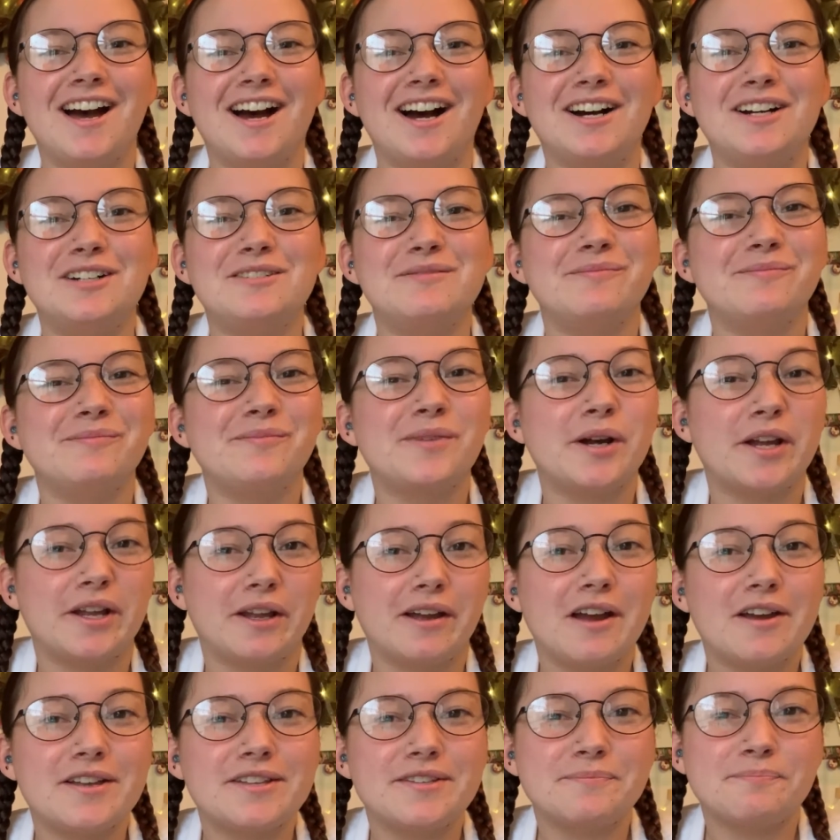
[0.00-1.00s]
Um,
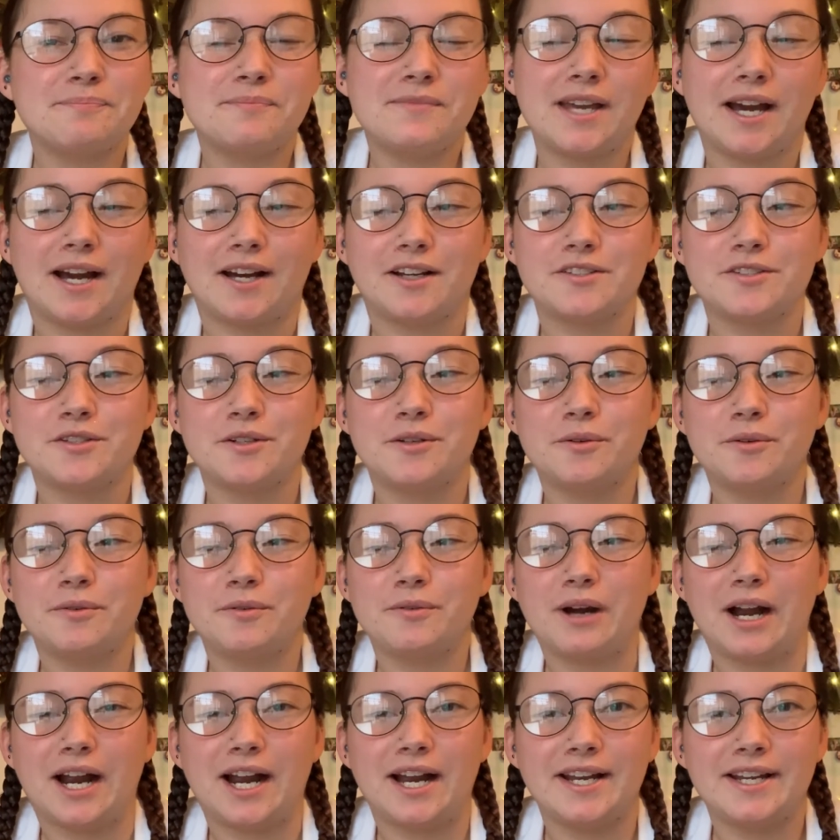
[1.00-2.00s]
but yeah,
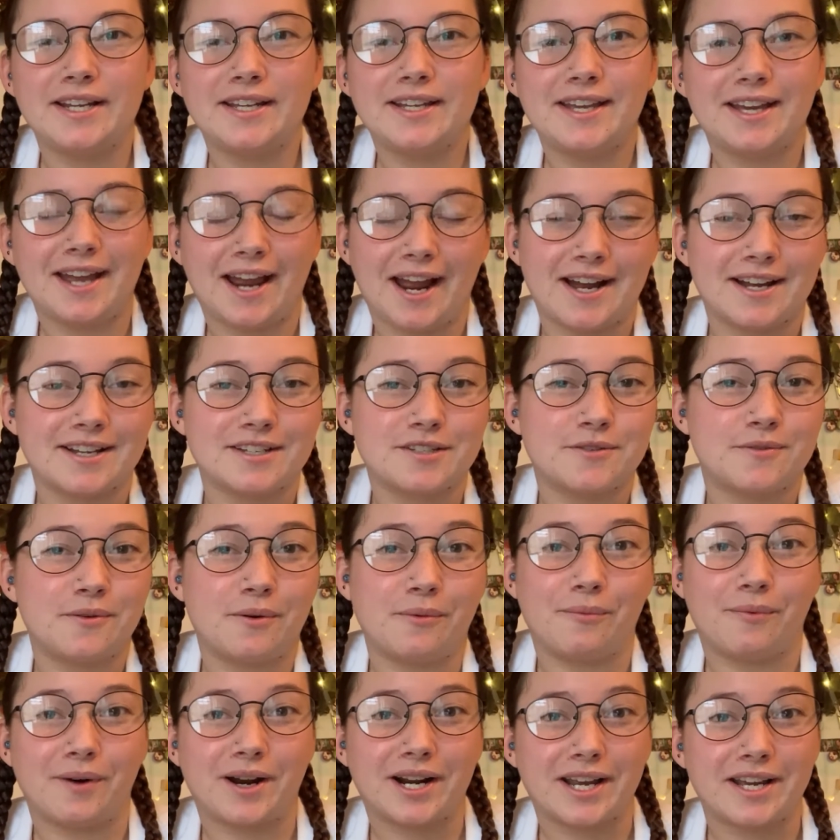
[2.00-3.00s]
so I get asked
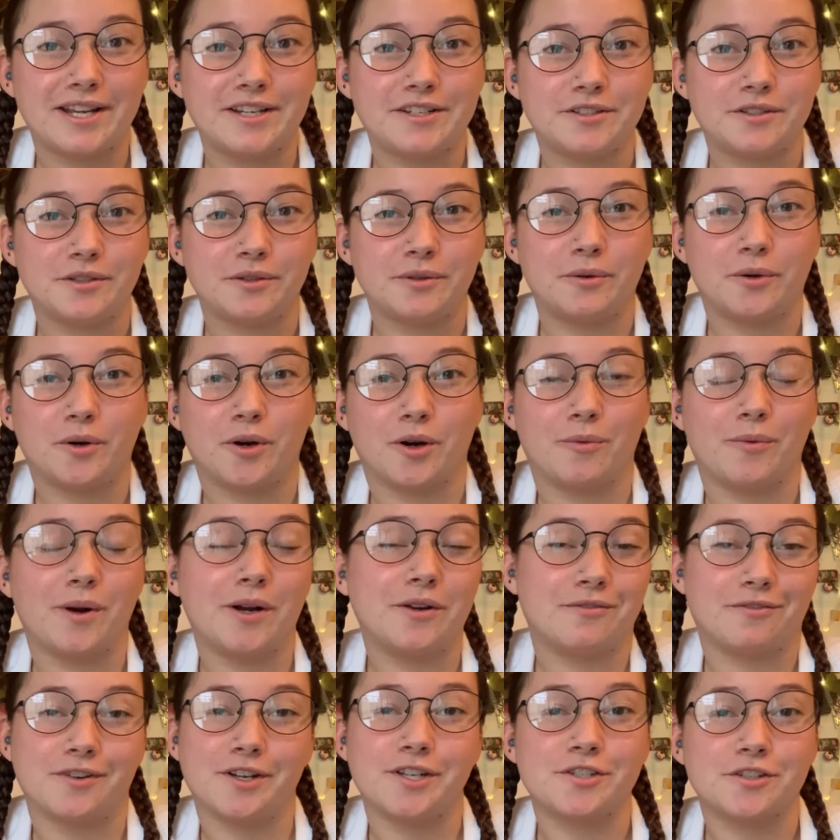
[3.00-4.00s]
what I do or
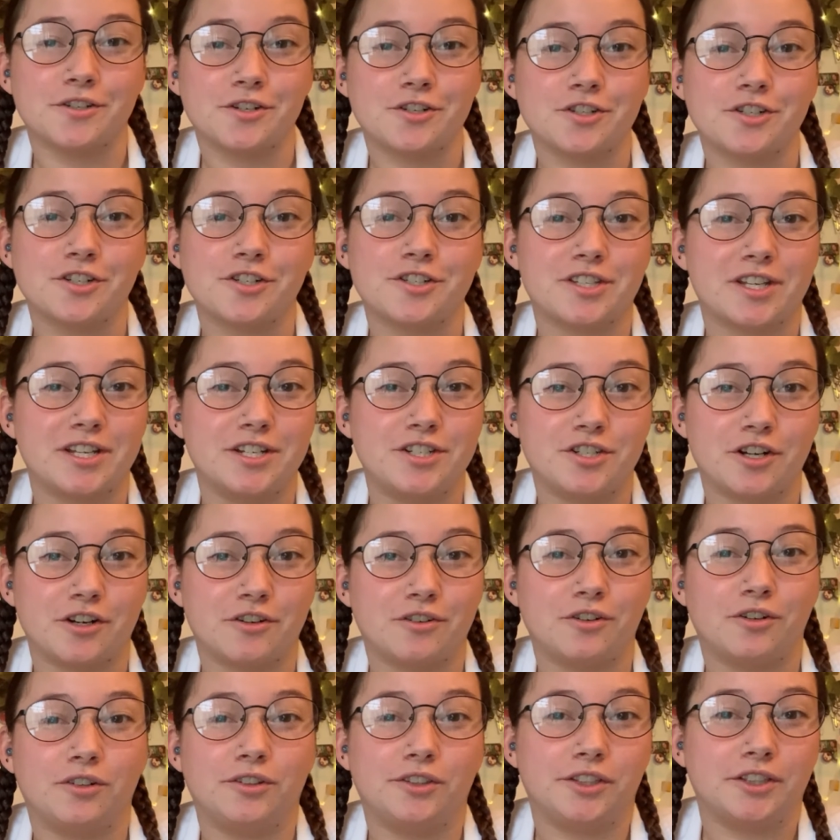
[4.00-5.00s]
what researchers in
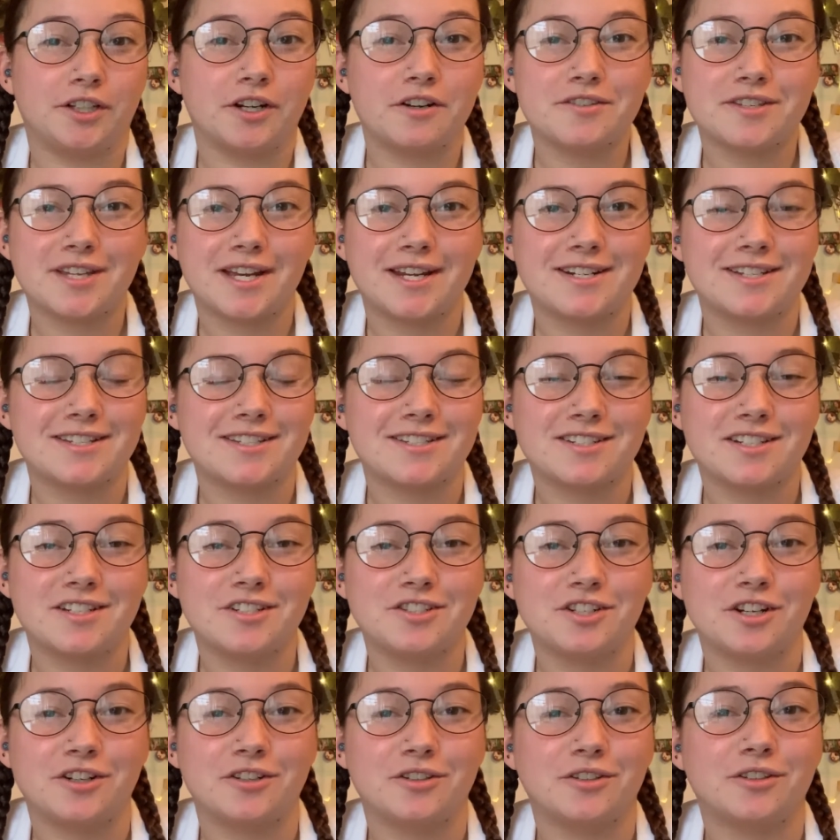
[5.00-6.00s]
general, neuroscientists
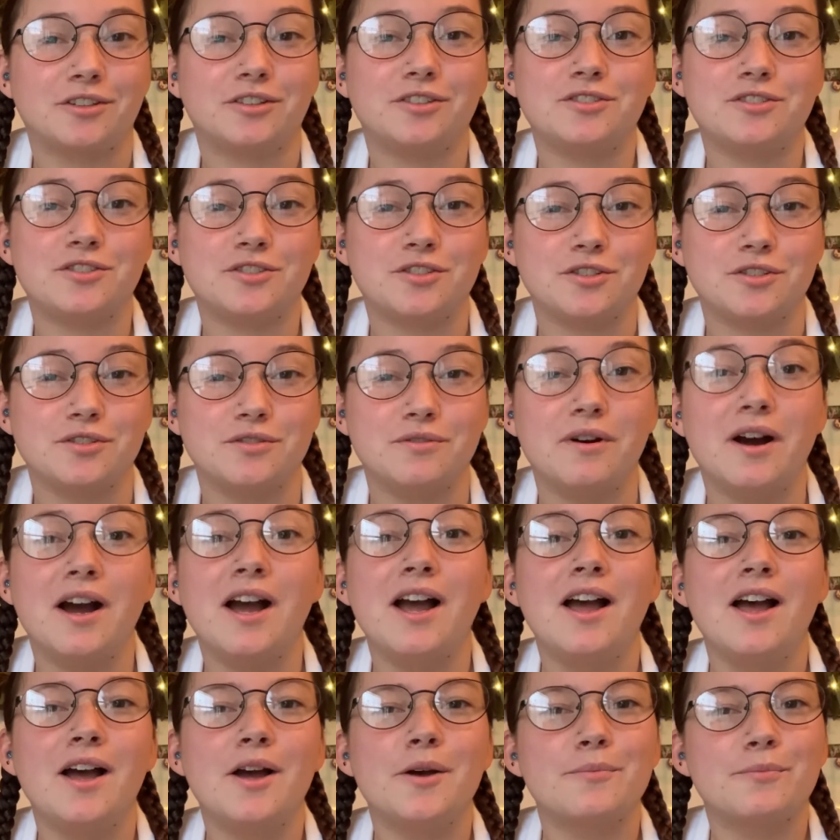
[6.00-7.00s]
in general, do
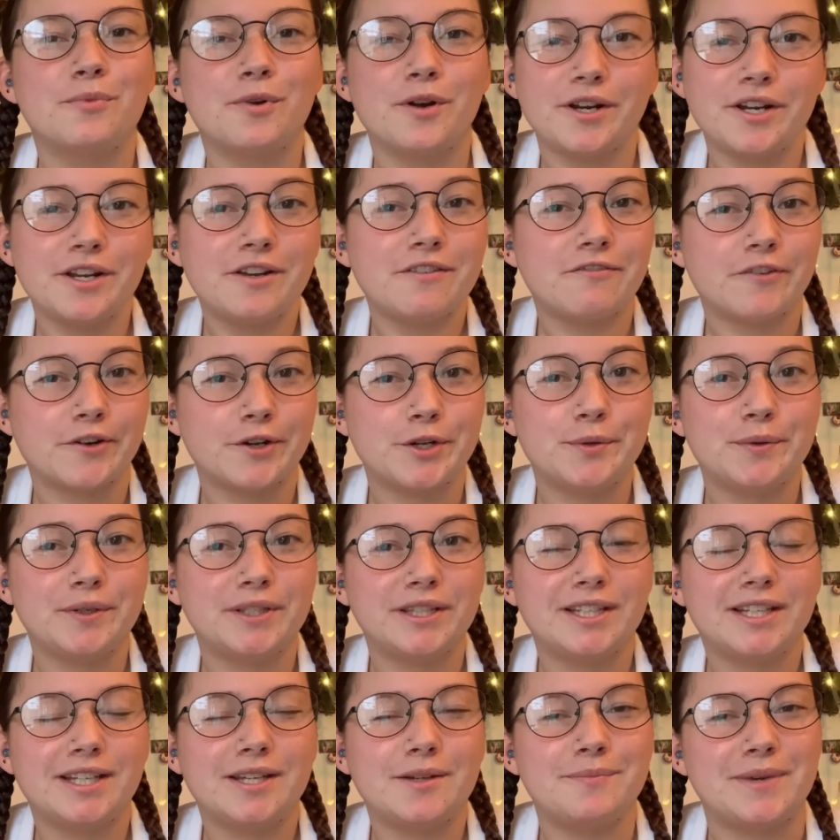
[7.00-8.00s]
pretty
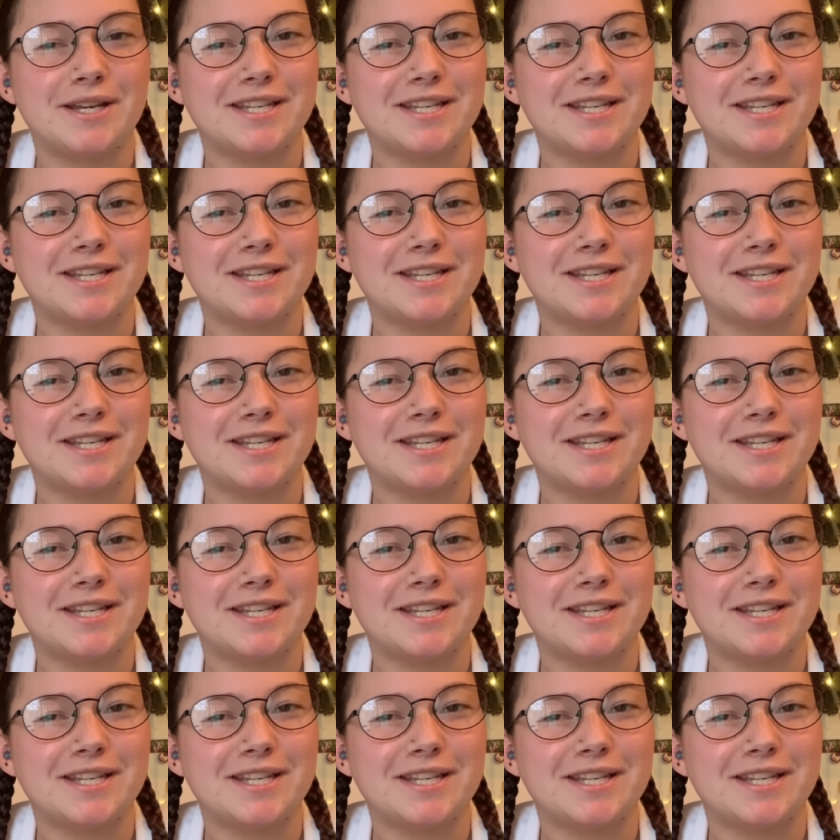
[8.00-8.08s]
frequently.